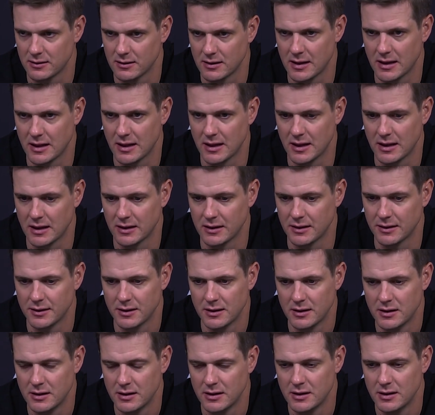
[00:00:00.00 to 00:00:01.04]
And
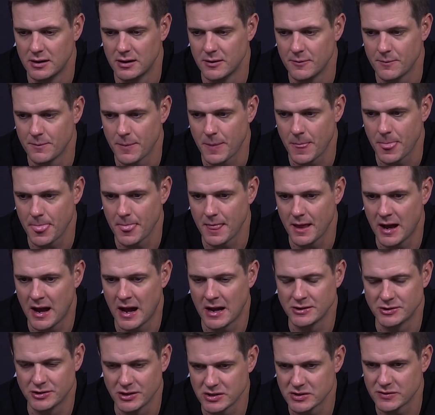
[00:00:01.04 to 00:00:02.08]

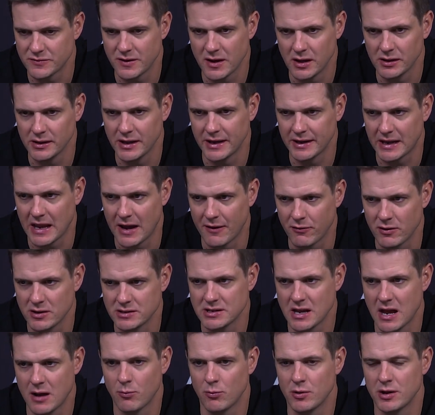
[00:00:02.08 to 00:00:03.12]
I just felt like every
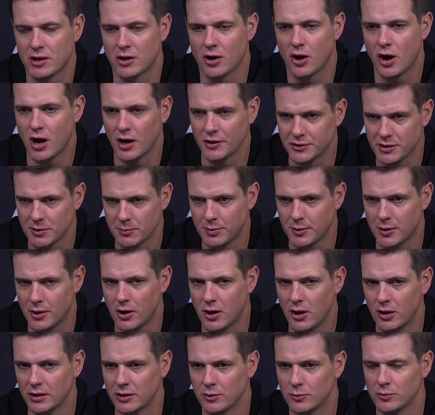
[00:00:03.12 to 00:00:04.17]
time we caught the
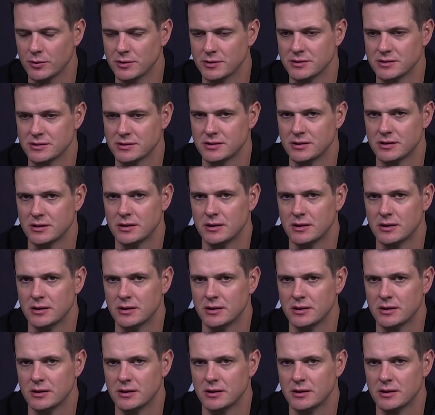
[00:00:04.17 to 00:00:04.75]
ball, it was